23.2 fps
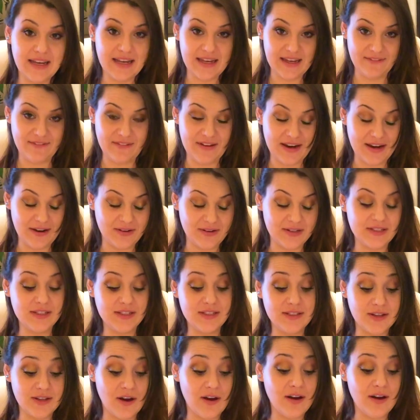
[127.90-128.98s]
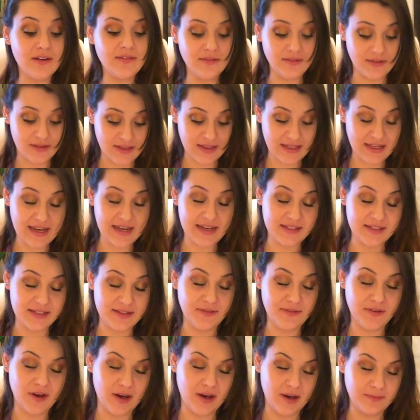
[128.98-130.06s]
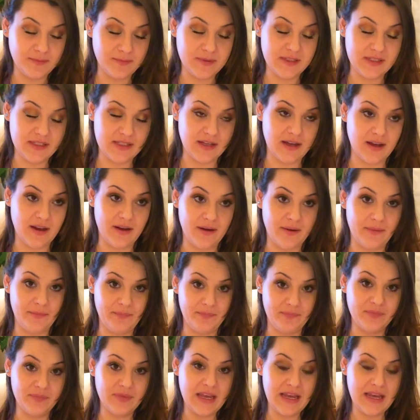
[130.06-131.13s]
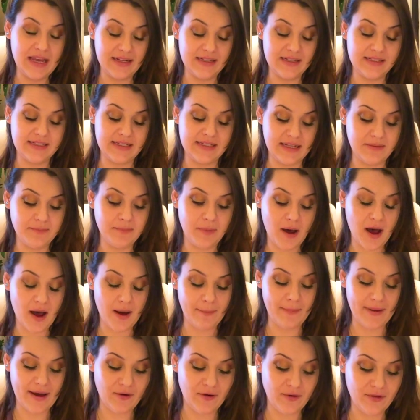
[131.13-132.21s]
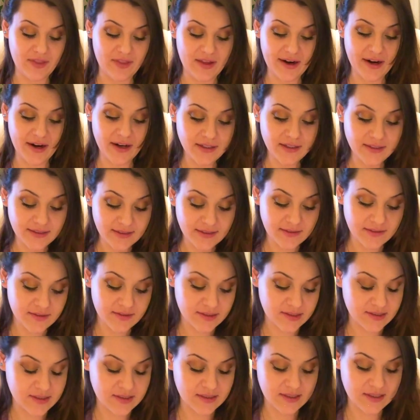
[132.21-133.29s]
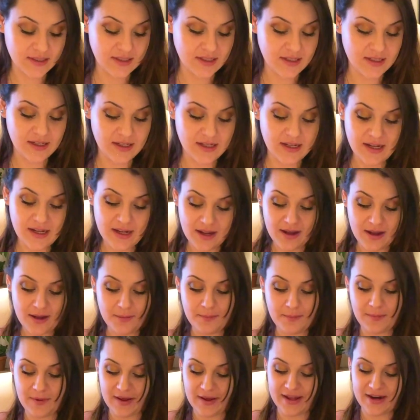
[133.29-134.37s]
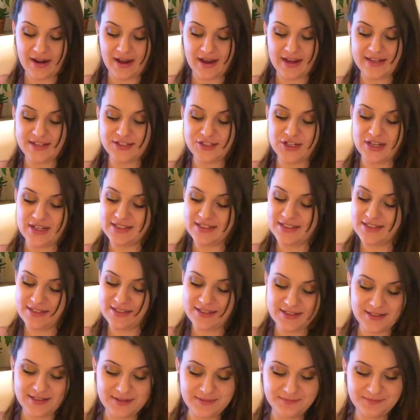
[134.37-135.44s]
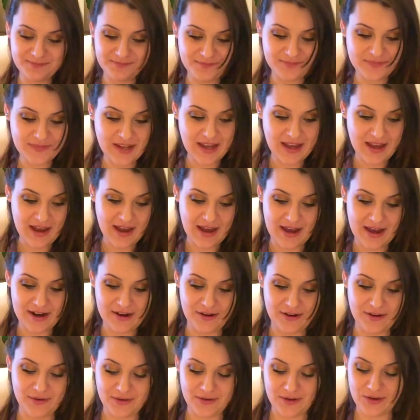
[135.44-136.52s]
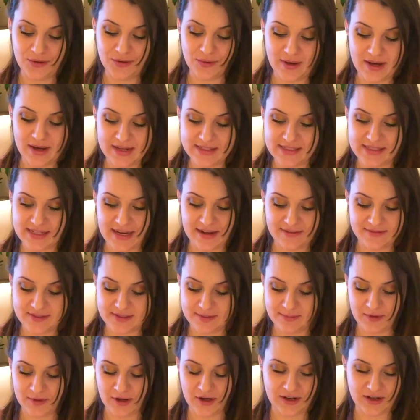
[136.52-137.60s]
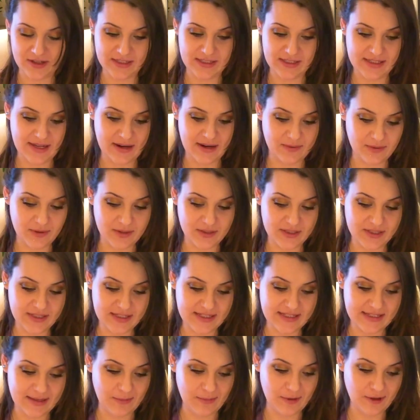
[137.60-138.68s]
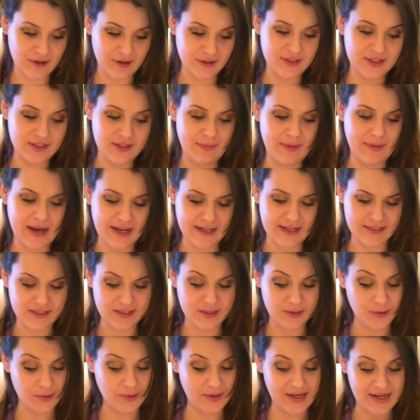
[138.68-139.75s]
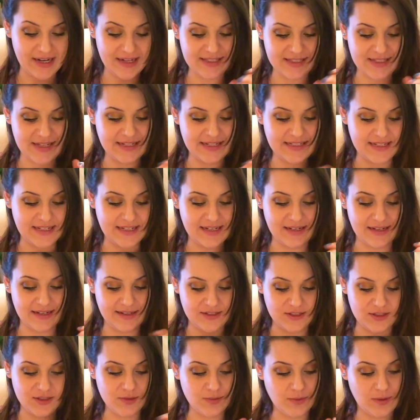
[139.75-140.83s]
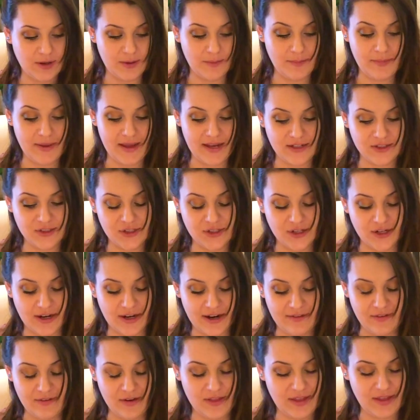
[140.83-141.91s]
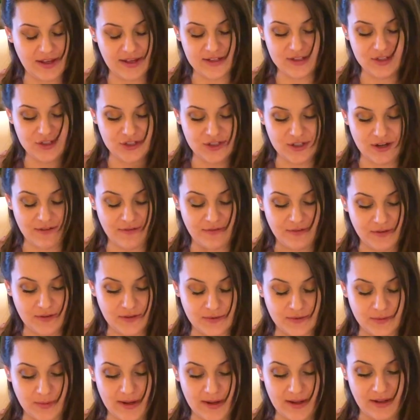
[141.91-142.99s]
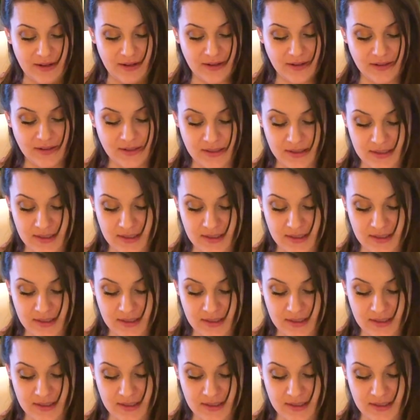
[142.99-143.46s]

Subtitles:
If anyone saw, the Ace of Cups did pop out there, but I don't know. You guys have some cards that were similar to the past 2 readings I did, and I just want to make sure everything is shuffled well.